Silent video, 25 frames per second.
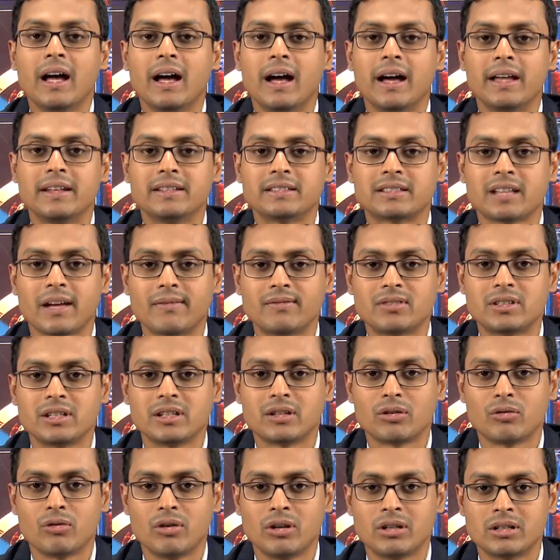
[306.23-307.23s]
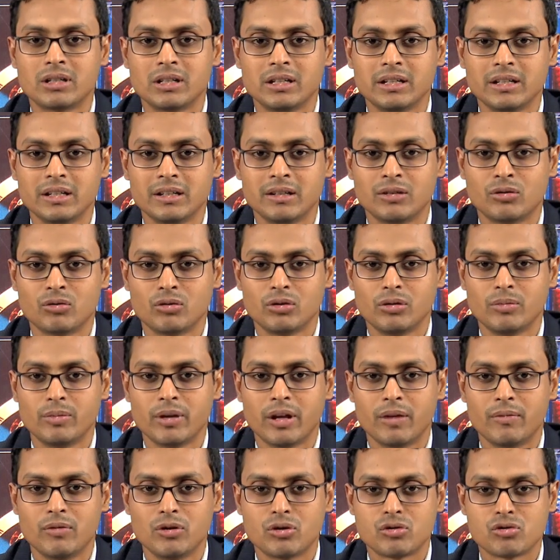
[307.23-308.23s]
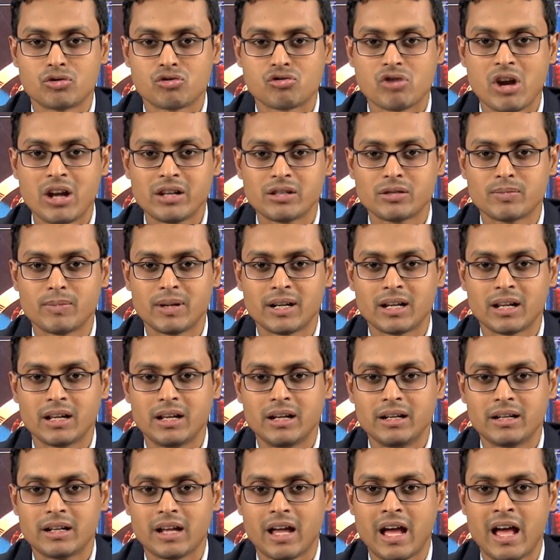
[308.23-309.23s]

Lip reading: and subsequently it will be able to transmetallate,